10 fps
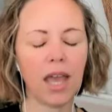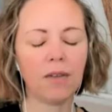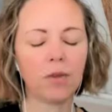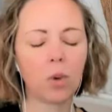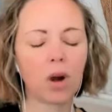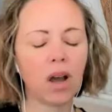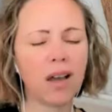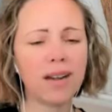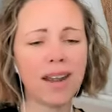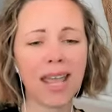And if you are
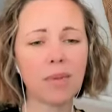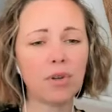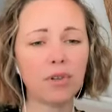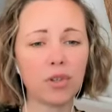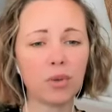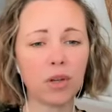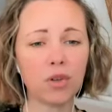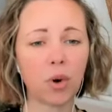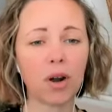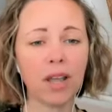unable to
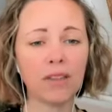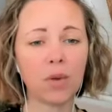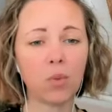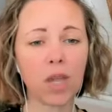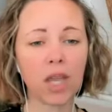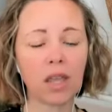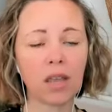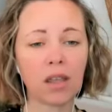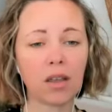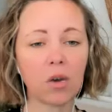adore it, then
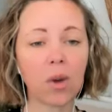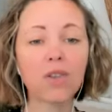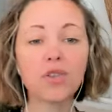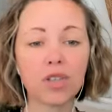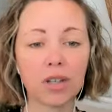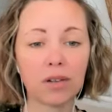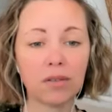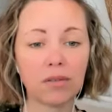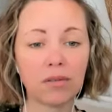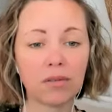we
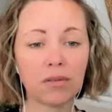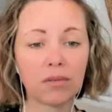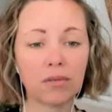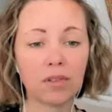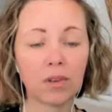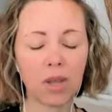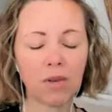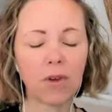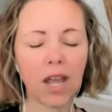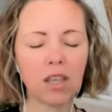question, and we
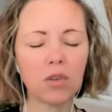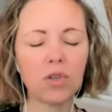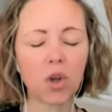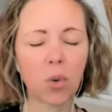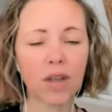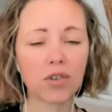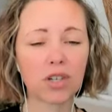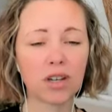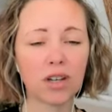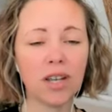invite you to
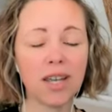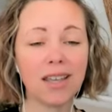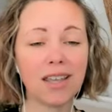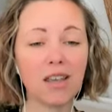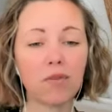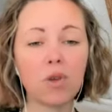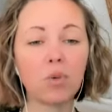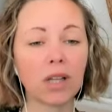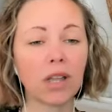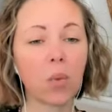question if you
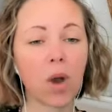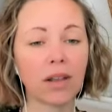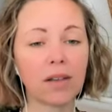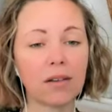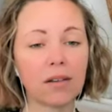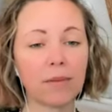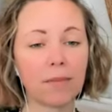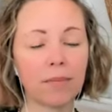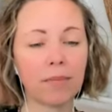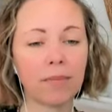really want it.
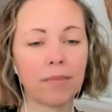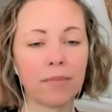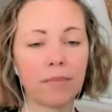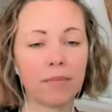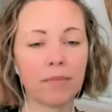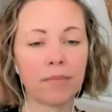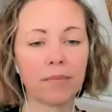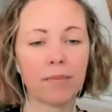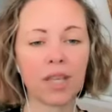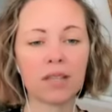
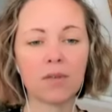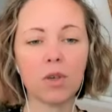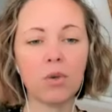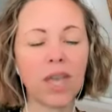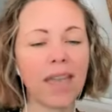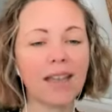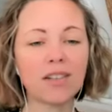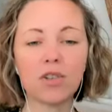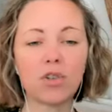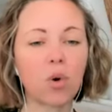Because if you
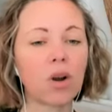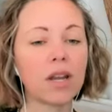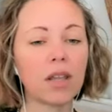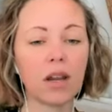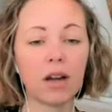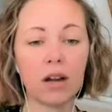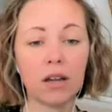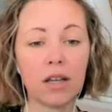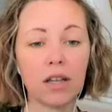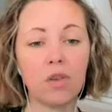can't adore it
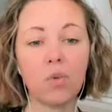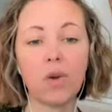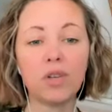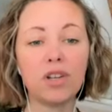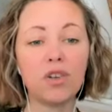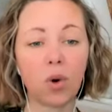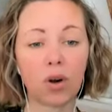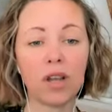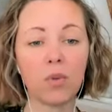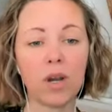here, you won't
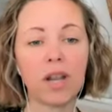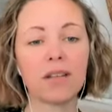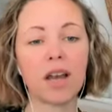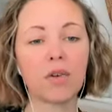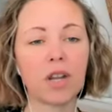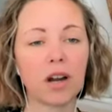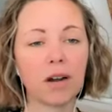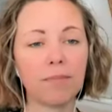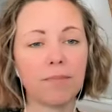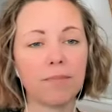adore it when it's out here.